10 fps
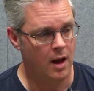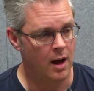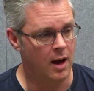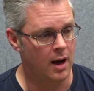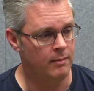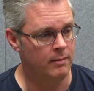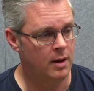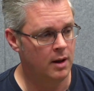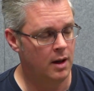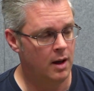
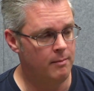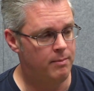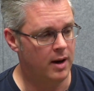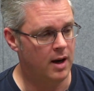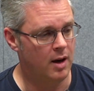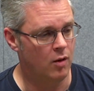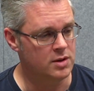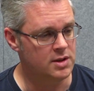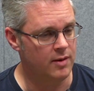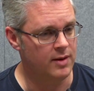but
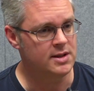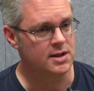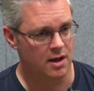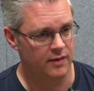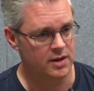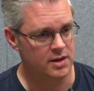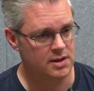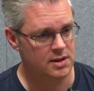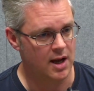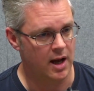also in
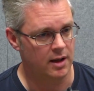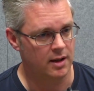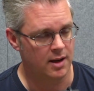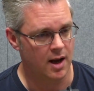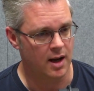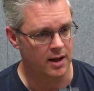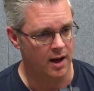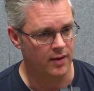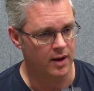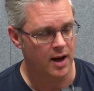servers and
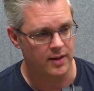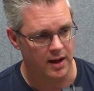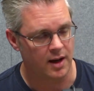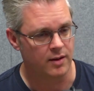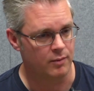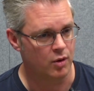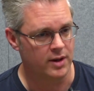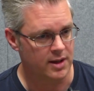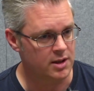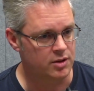other more
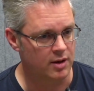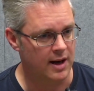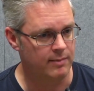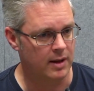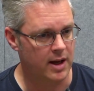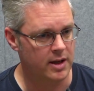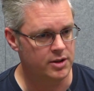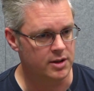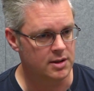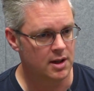industrial
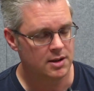applications.